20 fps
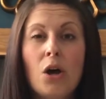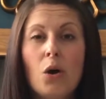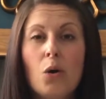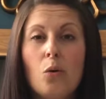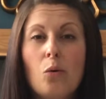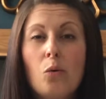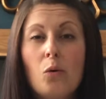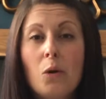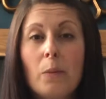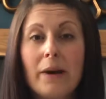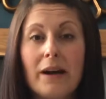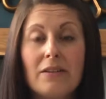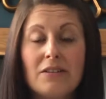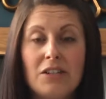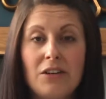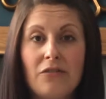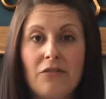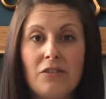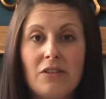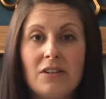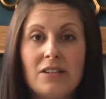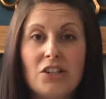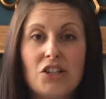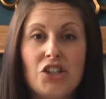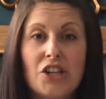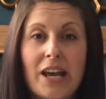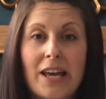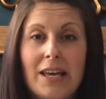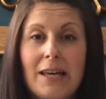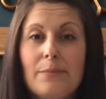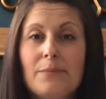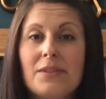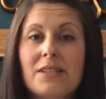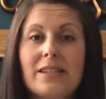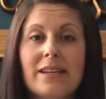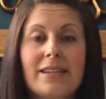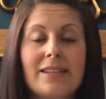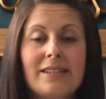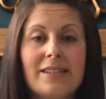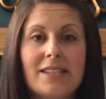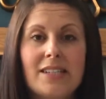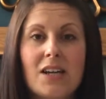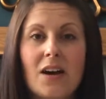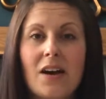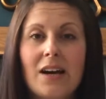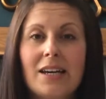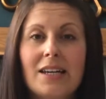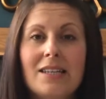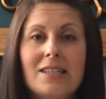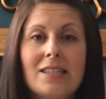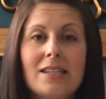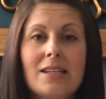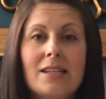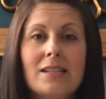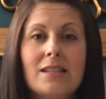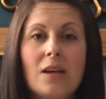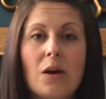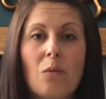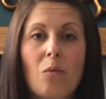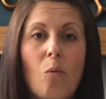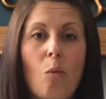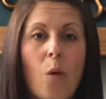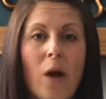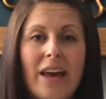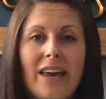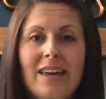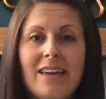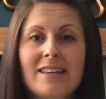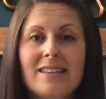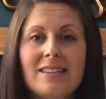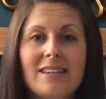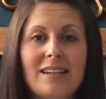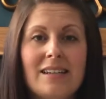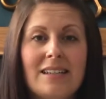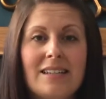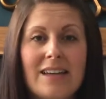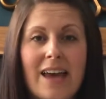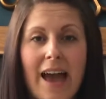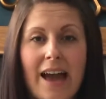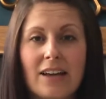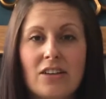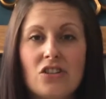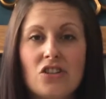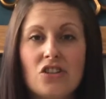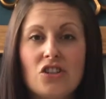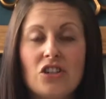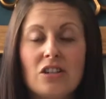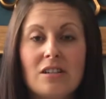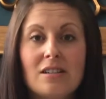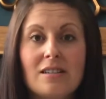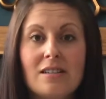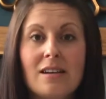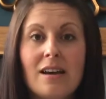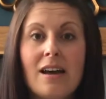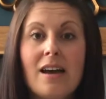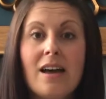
all about different shapes and sizes and weights and textures,